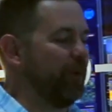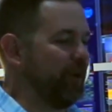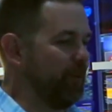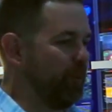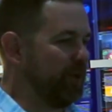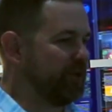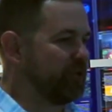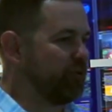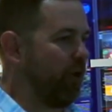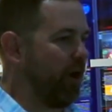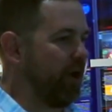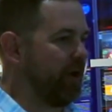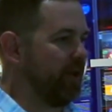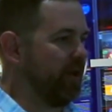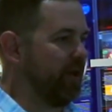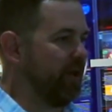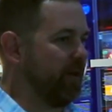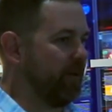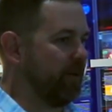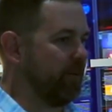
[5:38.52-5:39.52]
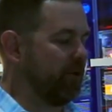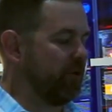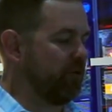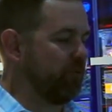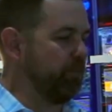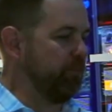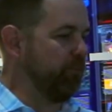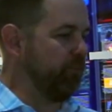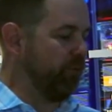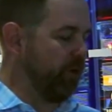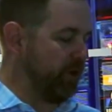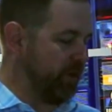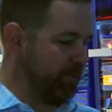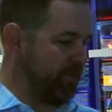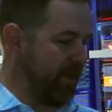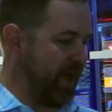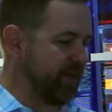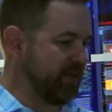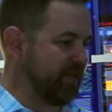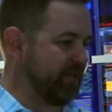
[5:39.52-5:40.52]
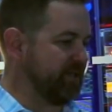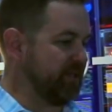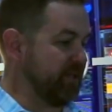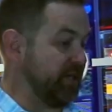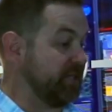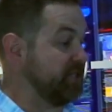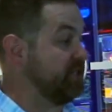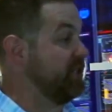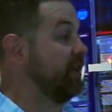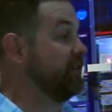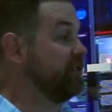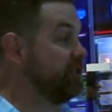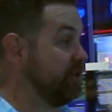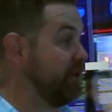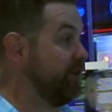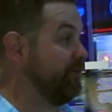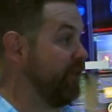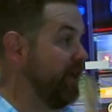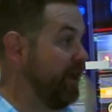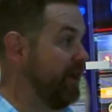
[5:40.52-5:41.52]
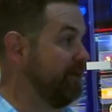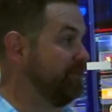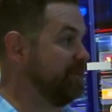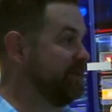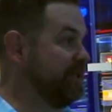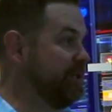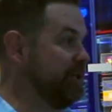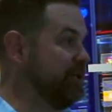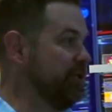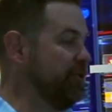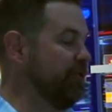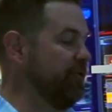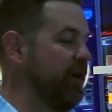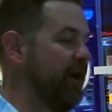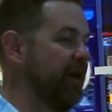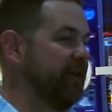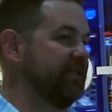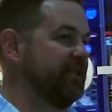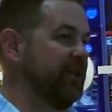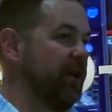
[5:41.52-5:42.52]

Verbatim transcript: we try to really make this an extension of that MCU, right?